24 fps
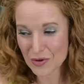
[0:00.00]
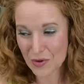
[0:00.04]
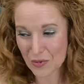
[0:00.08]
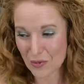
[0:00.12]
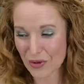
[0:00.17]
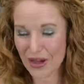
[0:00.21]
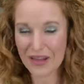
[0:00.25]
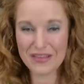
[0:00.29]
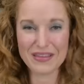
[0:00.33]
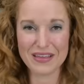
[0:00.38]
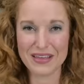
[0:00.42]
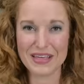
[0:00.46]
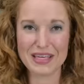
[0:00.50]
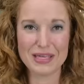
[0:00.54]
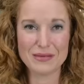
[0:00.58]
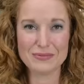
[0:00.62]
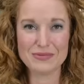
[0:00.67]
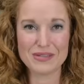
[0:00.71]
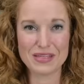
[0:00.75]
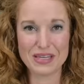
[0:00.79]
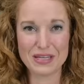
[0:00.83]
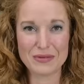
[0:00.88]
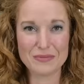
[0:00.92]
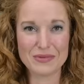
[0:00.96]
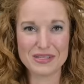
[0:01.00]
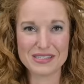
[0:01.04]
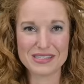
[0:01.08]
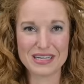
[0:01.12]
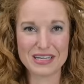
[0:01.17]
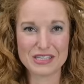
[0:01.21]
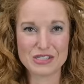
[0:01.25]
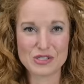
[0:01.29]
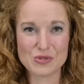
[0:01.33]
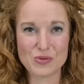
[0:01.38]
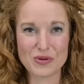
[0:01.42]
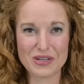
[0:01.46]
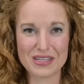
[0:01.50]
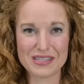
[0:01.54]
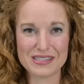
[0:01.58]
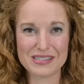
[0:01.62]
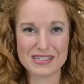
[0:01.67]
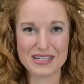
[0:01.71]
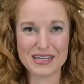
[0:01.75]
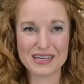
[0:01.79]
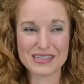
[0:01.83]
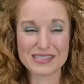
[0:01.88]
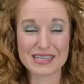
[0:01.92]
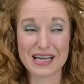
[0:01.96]
know why they keep sending me size
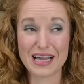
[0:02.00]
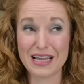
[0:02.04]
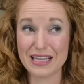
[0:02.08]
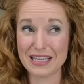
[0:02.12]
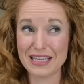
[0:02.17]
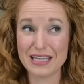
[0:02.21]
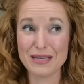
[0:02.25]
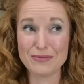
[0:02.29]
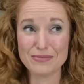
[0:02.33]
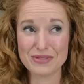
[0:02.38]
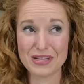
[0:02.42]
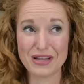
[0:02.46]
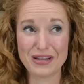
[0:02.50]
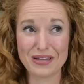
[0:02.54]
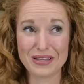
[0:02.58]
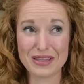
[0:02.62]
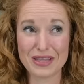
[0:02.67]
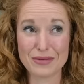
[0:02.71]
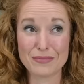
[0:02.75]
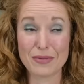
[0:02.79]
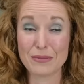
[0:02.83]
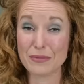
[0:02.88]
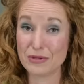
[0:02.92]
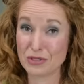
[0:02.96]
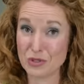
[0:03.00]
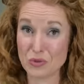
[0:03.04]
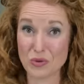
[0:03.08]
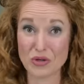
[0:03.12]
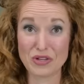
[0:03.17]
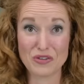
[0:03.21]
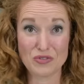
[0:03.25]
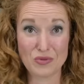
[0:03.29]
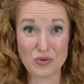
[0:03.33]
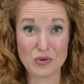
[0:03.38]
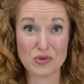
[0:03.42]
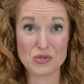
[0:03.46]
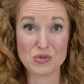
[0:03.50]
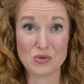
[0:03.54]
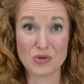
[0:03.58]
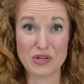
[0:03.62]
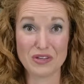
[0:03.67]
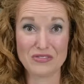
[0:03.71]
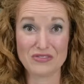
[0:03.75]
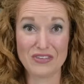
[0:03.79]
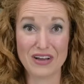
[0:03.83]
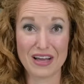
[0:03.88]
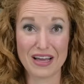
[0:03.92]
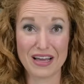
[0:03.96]
twenty-six. I keep telling them I'm a twenty-four,
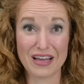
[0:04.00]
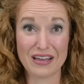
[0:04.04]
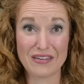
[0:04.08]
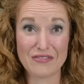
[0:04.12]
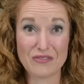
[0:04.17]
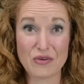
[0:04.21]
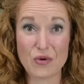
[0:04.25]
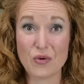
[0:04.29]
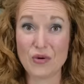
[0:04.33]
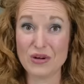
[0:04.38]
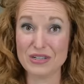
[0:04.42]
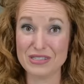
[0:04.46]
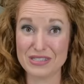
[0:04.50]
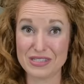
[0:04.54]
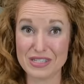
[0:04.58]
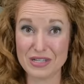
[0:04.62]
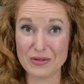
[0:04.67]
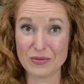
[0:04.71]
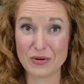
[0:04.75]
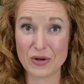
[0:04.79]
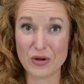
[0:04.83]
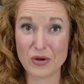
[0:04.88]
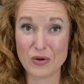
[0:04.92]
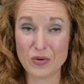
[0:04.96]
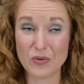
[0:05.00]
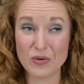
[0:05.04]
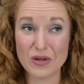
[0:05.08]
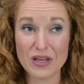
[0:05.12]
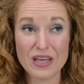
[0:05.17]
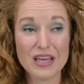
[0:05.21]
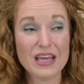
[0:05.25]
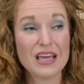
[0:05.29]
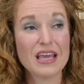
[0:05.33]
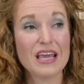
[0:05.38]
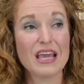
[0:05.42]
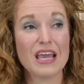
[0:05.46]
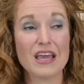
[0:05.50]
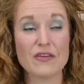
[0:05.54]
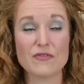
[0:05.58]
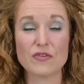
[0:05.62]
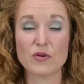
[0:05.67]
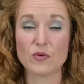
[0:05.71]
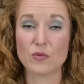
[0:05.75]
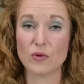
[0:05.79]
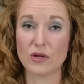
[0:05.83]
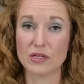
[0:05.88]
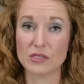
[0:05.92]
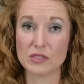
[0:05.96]
twenty-five, or a zero. If it
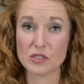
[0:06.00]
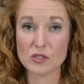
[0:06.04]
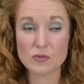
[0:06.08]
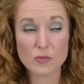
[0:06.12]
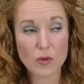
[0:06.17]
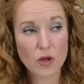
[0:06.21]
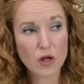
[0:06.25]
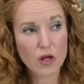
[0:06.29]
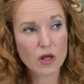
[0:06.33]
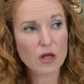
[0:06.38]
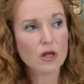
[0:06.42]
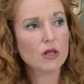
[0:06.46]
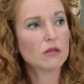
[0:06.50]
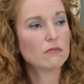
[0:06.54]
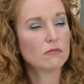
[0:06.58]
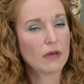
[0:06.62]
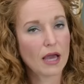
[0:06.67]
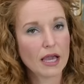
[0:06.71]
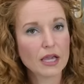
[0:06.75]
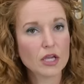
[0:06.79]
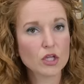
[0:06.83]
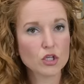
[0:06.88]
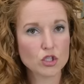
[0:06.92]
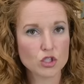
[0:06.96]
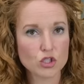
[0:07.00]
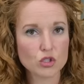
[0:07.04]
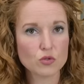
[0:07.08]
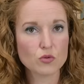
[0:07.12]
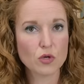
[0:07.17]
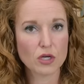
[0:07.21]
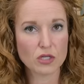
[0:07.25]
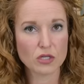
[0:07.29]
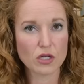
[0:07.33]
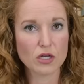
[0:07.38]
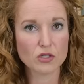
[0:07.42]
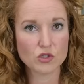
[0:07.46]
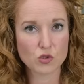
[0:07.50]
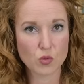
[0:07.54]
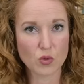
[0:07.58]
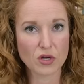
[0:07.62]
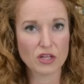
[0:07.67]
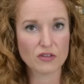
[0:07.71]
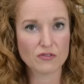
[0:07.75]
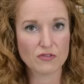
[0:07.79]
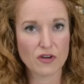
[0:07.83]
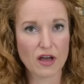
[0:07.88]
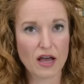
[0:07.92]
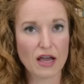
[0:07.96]
runs small, I could do a, a
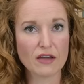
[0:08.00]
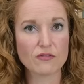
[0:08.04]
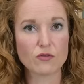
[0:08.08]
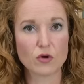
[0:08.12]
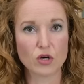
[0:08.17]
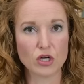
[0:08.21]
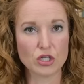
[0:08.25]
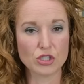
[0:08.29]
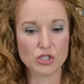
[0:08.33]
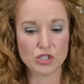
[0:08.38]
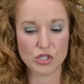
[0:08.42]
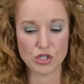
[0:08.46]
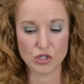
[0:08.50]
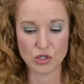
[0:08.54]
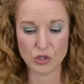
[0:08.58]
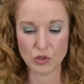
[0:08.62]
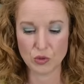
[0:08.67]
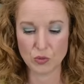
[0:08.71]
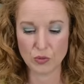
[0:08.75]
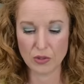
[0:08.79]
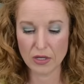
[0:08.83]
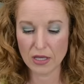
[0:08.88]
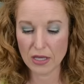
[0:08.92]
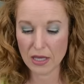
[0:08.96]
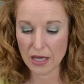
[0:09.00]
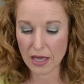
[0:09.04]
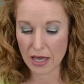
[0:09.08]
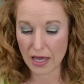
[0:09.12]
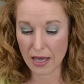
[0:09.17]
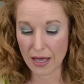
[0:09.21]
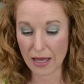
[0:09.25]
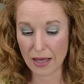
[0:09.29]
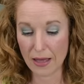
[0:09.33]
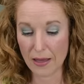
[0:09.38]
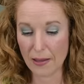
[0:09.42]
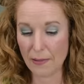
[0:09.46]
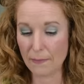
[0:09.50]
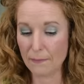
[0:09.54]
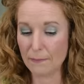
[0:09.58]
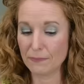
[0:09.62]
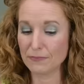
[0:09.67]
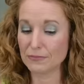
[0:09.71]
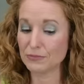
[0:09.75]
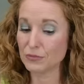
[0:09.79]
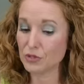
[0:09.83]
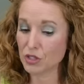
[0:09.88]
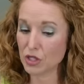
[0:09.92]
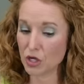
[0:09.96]
twenty-five or a two.
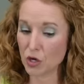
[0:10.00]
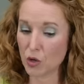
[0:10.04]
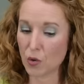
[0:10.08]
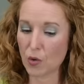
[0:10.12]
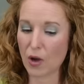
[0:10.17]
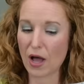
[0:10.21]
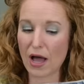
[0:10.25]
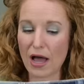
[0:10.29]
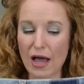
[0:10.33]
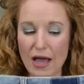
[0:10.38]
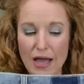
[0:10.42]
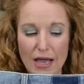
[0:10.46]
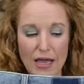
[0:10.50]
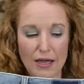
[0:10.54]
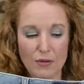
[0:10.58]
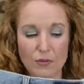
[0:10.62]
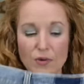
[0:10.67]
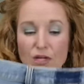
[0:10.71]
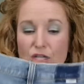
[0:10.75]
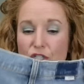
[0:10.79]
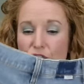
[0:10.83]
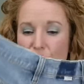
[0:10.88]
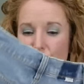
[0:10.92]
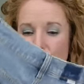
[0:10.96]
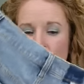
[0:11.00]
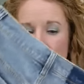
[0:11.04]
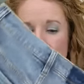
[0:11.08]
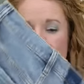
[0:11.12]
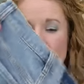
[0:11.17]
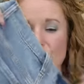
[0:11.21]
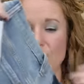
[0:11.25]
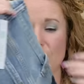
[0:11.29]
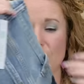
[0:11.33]
Um, so I want to show you the